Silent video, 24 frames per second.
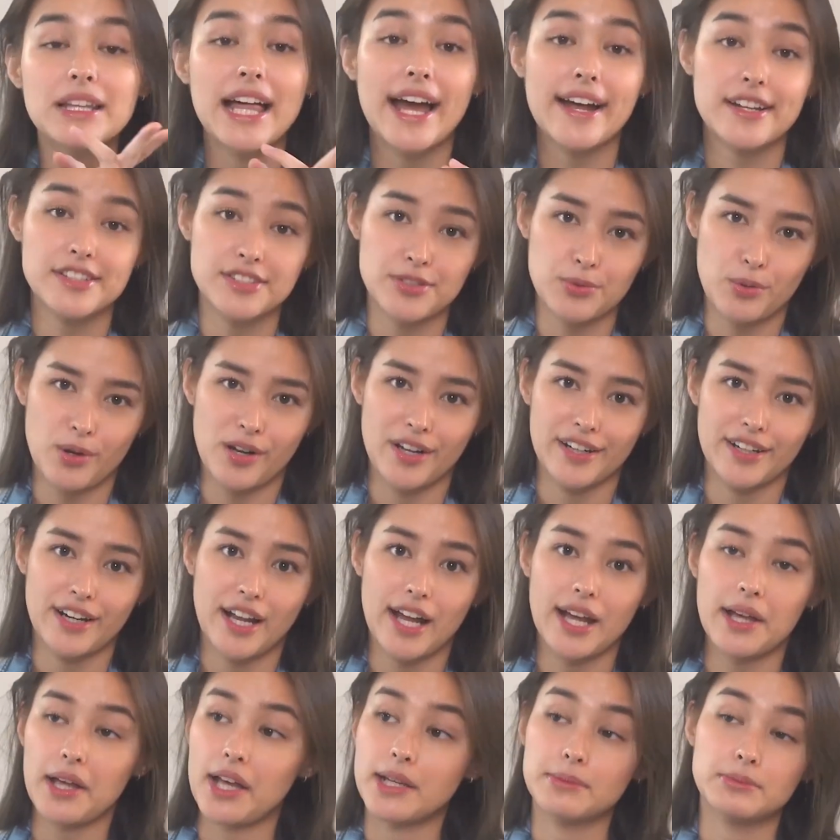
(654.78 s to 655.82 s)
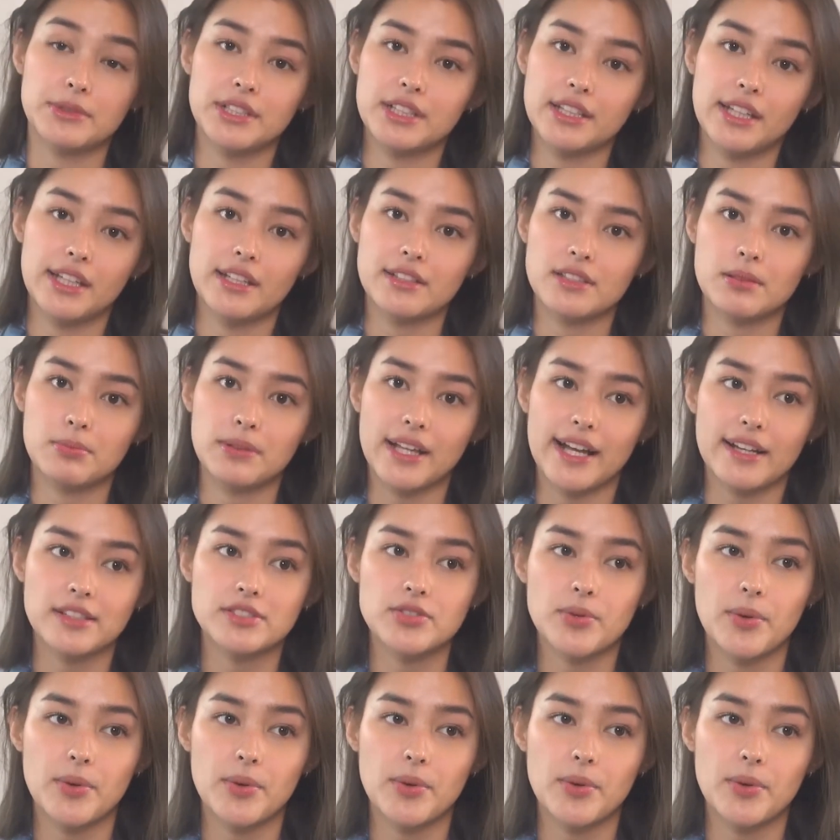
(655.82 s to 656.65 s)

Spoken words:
Black Swan. I'm really into Black